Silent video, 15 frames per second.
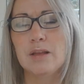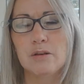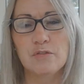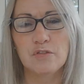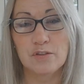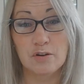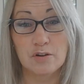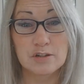
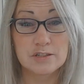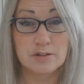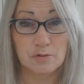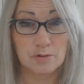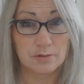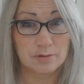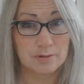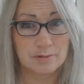
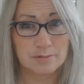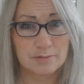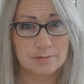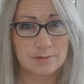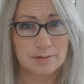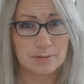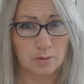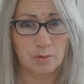€30.
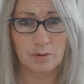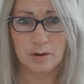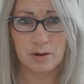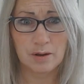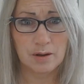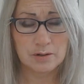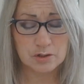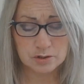So
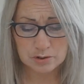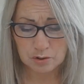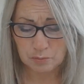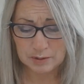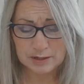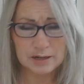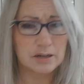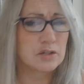just go
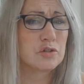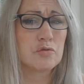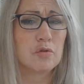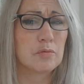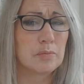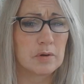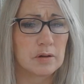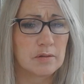in and get your
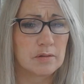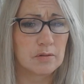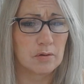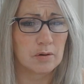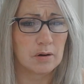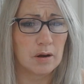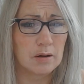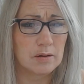own bloods
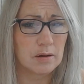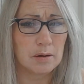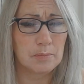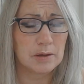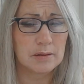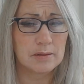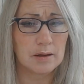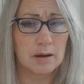done. I
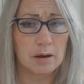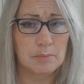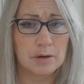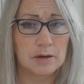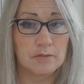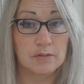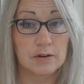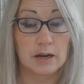mean, I'm not
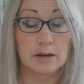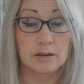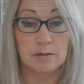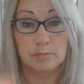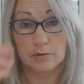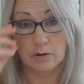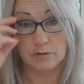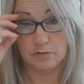even getting
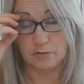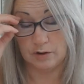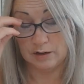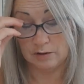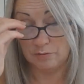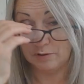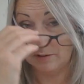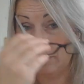them done for
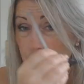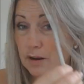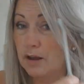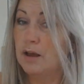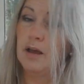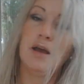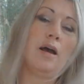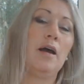any reason.
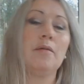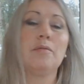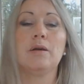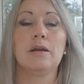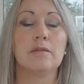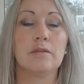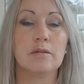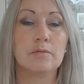I'm
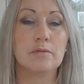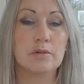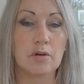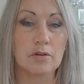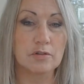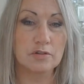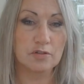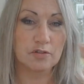getting them
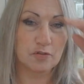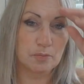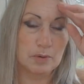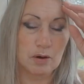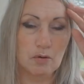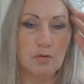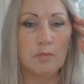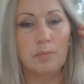done just for
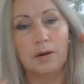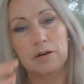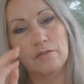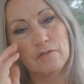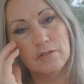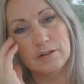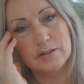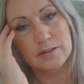my own
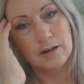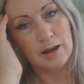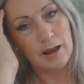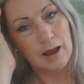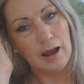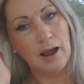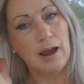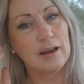benefit
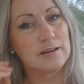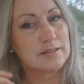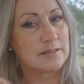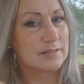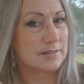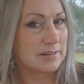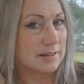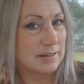and to
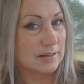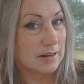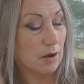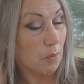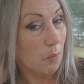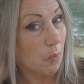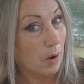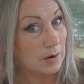see
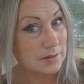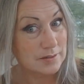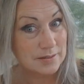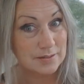what